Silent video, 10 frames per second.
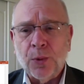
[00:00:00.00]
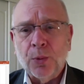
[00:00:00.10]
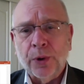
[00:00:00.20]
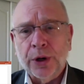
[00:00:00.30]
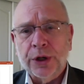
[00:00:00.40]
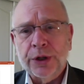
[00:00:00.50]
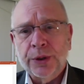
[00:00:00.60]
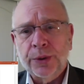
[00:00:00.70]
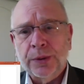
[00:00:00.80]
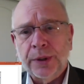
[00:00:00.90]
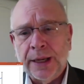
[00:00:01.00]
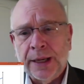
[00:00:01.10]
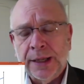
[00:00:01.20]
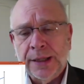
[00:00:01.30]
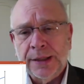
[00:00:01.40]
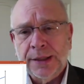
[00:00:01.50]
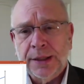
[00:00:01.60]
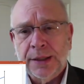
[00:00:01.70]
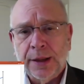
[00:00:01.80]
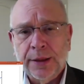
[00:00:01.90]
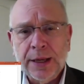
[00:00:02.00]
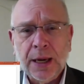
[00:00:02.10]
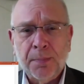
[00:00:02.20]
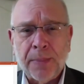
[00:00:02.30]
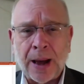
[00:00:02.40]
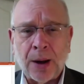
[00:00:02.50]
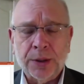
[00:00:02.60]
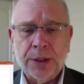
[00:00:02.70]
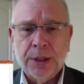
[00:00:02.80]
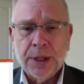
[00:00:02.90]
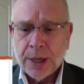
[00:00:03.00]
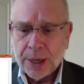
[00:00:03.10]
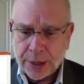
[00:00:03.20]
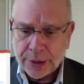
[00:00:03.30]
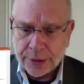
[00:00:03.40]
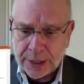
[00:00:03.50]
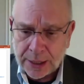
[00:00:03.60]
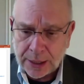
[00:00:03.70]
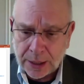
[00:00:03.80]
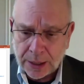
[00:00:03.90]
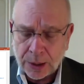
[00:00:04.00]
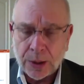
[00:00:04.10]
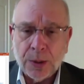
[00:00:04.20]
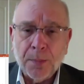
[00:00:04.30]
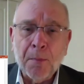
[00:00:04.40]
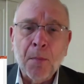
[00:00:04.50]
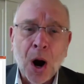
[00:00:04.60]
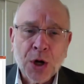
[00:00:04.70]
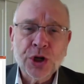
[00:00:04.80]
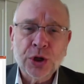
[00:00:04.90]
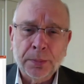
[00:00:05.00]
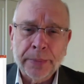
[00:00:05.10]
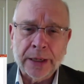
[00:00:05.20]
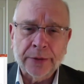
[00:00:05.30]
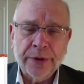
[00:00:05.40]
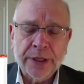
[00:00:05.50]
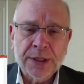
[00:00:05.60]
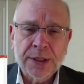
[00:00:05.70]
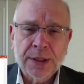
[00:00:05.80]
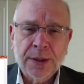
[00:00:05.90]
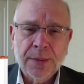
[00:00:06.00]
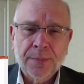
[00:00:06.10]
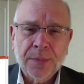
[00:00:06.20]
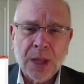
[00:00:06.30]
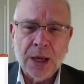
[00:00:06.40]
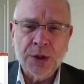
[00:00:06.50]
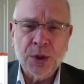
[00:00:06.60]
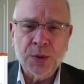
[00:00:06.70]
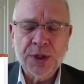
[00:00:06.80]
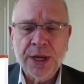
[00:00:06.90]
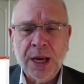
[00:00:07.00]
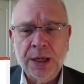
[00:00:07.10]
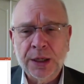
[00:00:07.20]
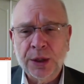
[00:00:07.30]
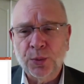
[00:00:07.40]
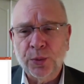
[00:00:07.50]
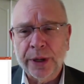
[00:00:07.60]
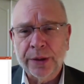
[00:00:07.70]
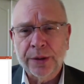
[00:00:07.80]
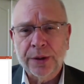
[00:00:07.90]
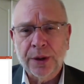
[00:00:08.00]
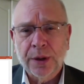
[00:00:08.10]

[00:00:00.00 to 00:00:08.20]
What we're going to do is think about the marginal benefits associated with